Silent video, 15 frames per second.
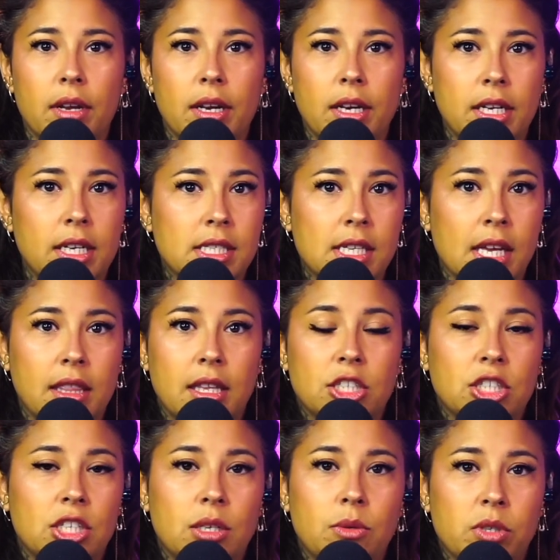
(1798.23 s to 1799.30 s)
And he said that
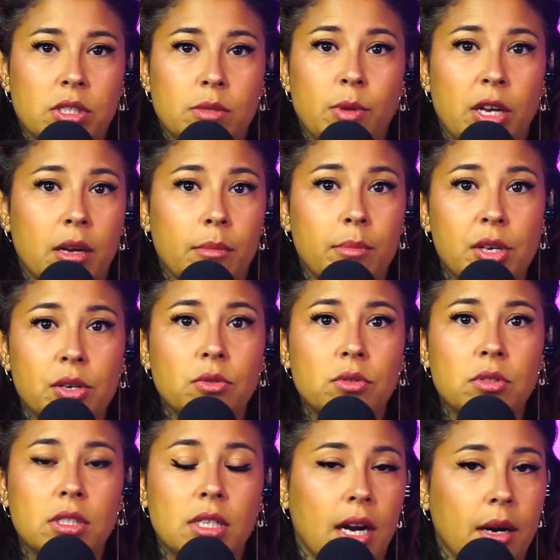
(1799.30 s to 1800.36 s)
she was being
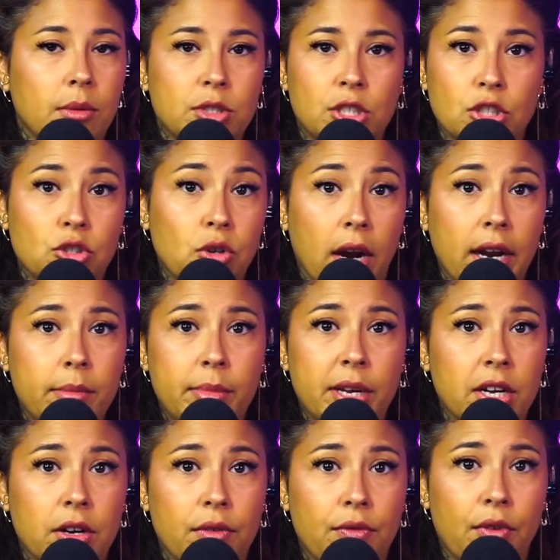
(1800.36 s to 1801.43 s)
abused and I was just trying to be
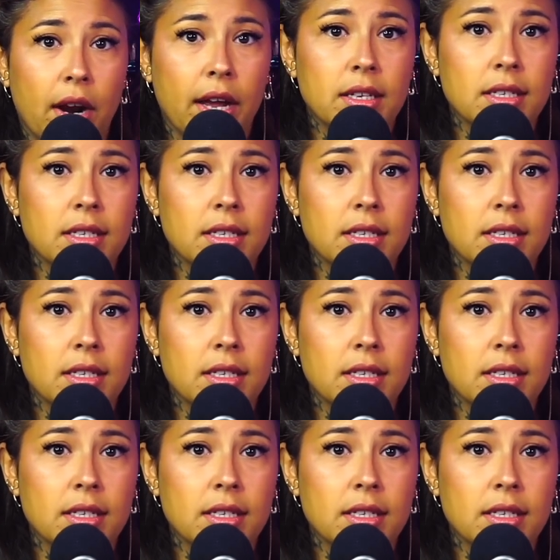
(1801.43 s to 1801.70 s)
a good friend.